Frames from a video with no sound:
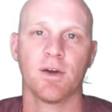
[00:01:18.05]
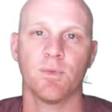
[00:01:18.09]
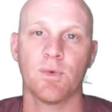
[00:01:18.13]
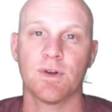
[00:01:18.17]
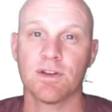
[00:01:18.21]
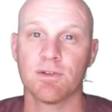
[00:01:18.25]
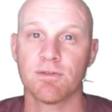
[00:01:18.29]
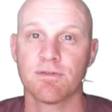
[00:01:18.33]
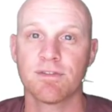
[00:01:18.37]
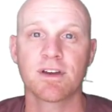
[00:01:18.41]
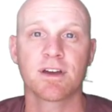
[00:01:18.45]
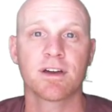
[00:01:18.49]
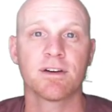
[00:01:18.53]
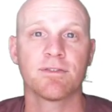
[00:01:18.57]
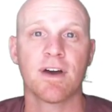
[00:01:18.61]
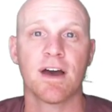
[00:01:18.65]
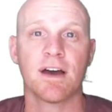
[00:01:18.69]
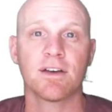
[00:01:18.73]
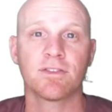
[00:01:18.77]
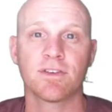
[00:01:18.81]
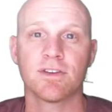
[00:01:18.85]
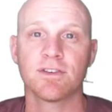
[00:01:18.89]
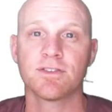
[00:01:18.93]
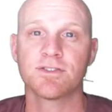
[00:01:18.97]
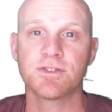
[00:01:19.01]
And when you think of
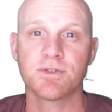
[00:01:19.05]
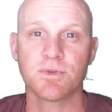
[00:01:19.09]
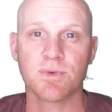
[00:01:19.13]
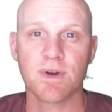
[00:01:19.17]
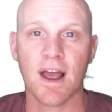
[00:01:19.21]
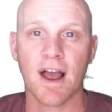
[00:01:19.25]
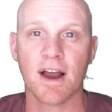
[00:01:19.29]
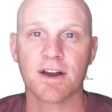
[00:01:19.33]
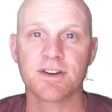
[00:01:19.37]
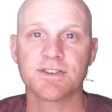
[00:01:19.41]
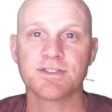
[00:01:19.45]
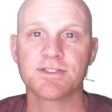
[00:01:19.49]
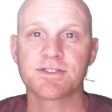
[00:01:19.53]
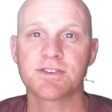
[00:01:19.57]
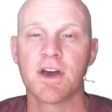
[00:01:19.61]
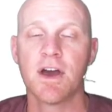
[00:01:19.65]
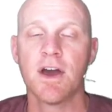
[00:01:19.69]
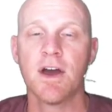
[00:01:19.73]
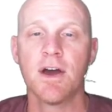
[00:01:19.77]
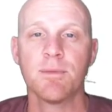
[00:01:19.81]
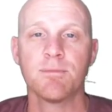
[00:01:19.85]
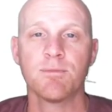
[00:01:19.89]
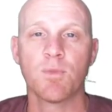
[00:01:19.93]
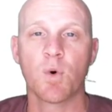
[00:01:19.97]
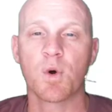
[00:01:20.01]
S N two reactions,
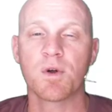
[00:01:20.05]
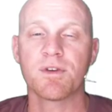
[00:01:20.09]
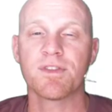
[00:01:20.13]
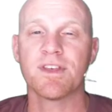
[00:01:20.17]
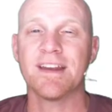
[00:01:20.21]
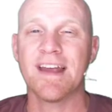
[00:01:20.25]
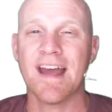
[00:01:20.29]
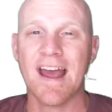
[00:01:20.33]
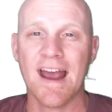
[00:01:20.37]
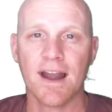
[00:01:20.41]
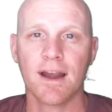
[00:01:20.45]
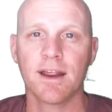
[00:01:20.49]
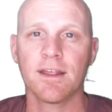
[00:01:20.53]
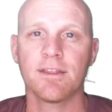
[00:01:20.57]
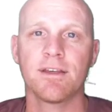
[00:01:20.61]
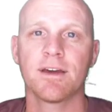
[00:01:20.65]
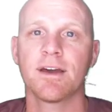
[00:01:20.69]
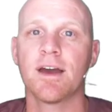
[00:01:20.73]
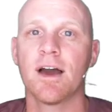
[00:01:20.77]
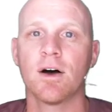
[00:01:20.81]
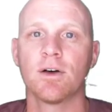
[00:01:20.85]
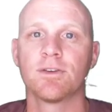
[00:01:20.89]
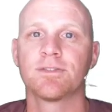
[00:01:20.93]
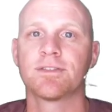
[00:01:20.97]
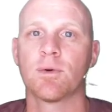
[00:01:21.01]
more than
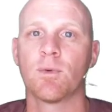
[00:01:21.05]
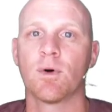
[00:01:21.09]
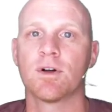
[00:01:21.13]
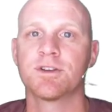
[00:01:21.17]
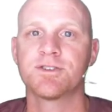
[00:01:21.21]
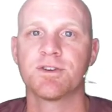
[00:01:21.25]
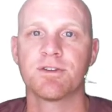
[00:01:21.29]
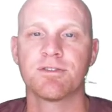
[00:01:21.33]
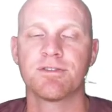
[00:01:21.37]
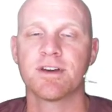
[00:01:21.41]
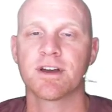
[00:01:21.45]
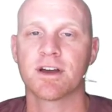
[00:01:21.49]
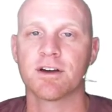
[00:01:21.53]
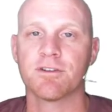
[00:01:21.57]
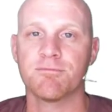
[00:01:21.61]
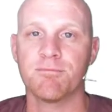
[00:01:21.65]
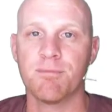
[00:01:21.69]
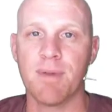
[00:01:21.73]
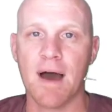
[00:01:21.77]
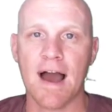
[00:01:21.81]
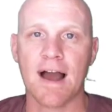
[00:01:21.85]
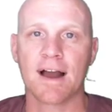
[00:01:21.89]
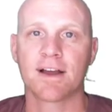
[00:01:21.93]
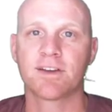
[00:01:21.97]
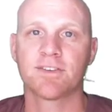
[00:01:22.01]
anything else, I want you to think of
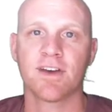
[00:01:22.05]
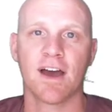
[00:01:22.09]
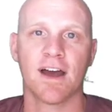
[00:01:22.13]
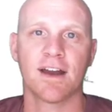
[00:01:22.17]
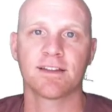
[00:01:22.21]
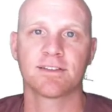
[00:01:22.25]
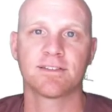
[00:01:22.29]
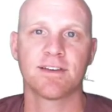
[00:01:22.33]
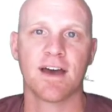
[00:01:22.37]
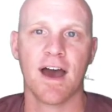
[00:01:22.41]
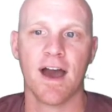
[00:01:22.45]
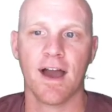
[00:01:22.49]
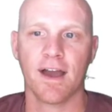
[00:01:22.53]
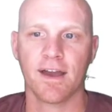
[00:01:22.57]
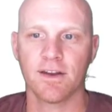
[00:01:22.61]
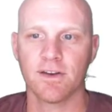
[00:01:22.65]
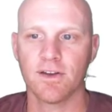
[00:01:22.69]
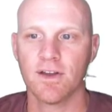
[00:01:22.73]
backside attack.